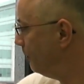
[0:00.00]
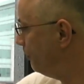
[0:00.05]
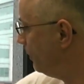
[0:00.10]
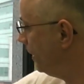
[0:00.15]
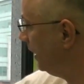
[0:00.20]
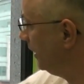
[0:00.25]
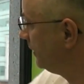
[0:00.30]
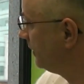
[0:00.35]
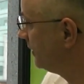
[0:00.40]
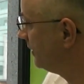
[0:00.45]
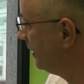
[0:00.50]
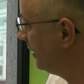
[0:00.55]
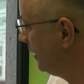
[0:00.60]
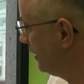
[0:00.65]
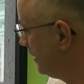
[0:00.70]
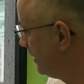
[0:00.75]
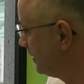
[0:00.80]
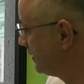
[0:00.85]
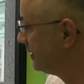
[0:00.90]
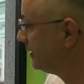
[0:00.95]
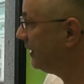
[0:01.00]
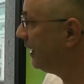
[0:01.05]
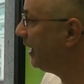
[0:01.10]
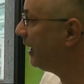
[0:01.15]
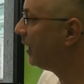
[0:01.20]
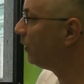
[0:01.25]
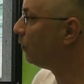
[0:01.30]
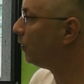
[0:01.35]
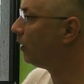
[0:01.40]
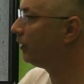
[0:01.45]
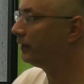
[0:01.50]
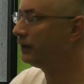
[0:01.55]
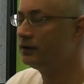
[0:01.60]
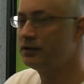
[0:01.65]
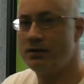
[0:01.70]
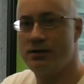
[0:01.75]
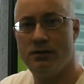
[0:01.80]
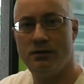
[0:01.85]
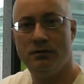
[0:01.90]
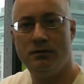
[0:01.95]
But today I wanted
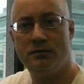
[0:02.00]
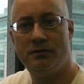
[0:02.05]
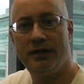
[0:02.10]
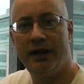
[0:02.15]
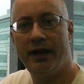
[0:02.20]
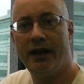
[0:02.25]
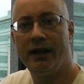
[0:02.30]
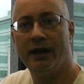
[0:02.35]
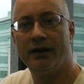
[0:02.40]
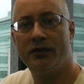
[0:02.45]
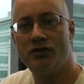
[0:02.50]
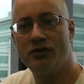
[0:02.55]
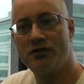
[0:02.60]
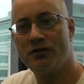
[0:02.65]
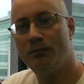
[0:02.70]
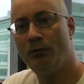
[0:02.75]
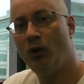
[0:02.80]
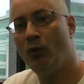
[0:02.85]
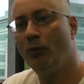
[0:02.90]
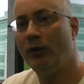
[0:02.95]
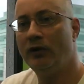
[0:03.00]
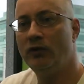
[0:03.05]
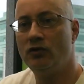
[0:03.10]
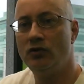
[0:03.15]
to take just a moment